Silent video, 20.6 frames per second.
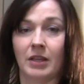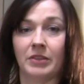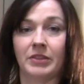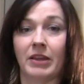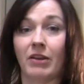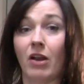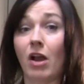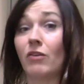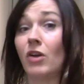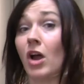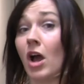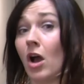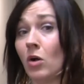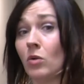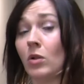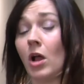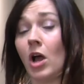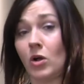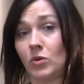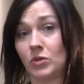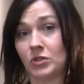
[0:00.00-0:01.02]
There are a whole
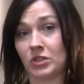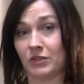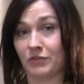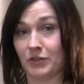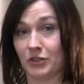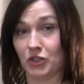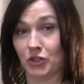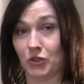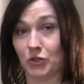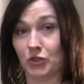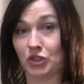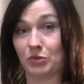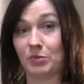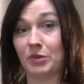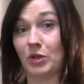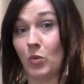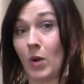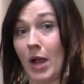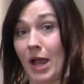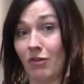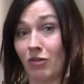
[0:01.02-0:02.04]
host of issues to be
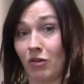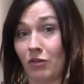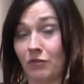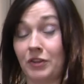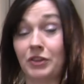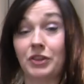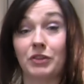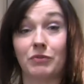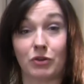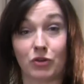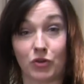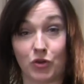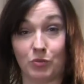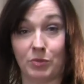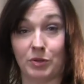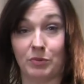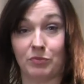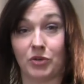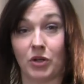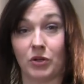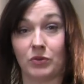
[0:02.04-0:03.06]
aware of in the
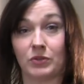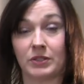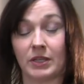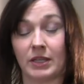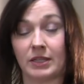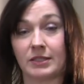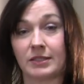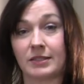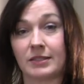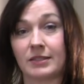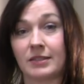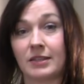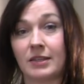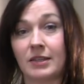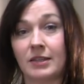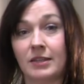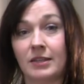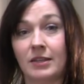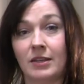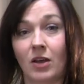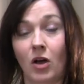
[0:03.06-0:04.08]
recruitment process.
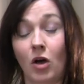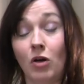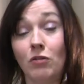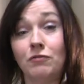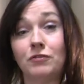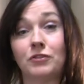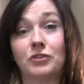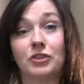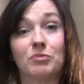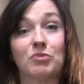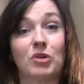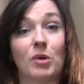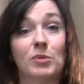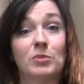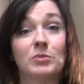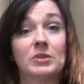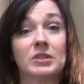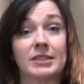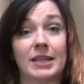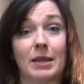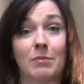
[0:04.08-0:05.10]
Often the
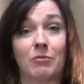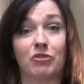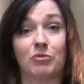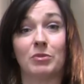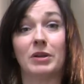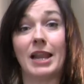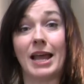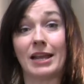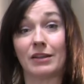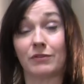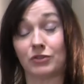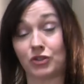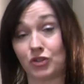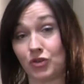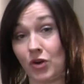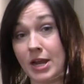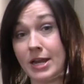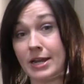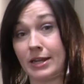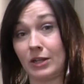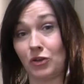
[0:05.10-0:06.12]
problems stem from a lack of
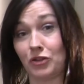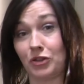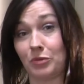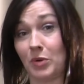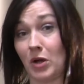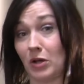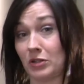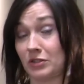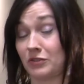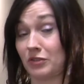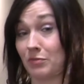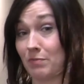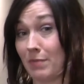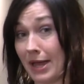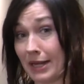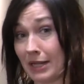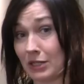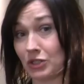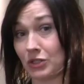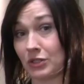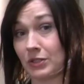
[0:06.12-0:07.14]
training on the part of the
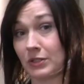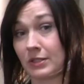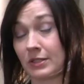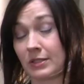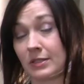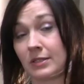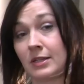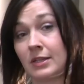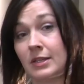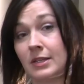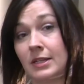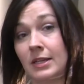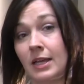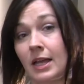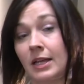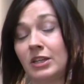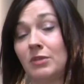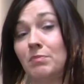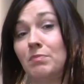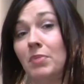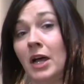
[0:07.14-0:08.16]
managers,
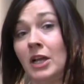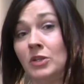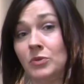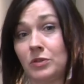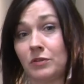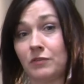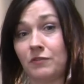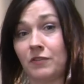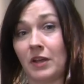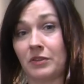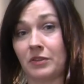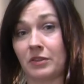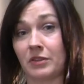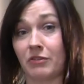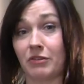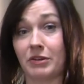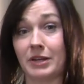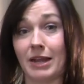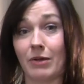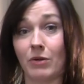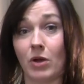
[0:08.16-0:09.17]
and combined with the fact that there
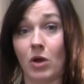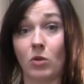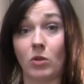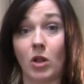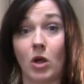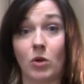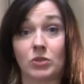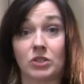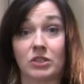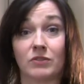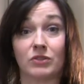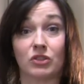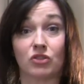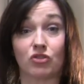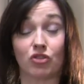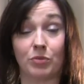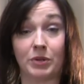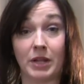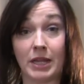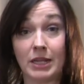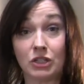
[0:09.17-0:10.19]
are now a whole host of
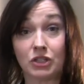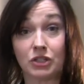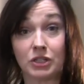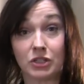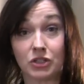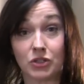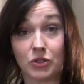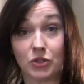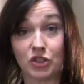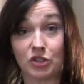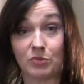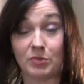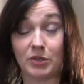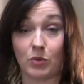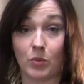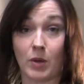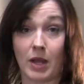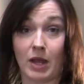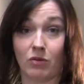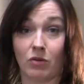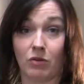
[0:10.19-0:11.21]
discrimination issues to be
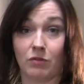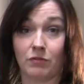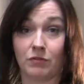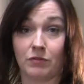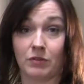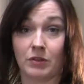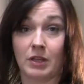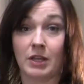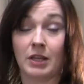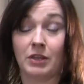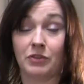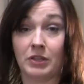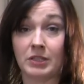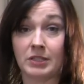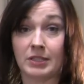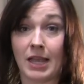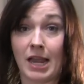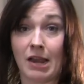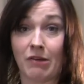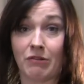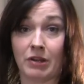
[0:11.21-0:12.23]
aware of,
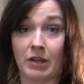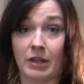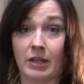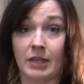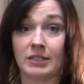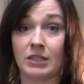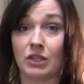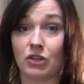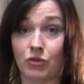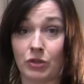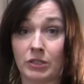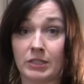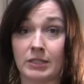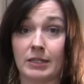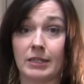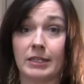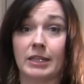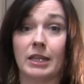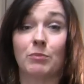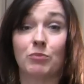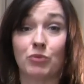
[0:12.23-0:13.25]
this area is
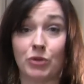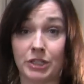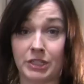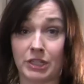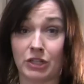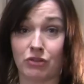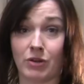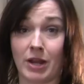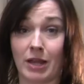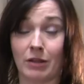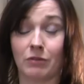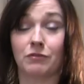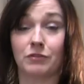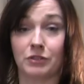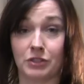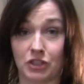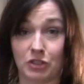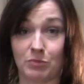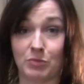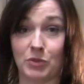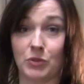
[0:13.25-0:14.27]
increasingly a breeding ground for
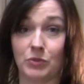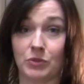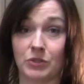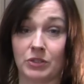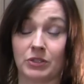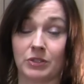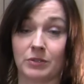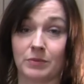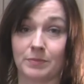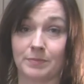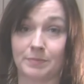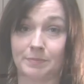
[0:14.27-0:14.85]
disputes.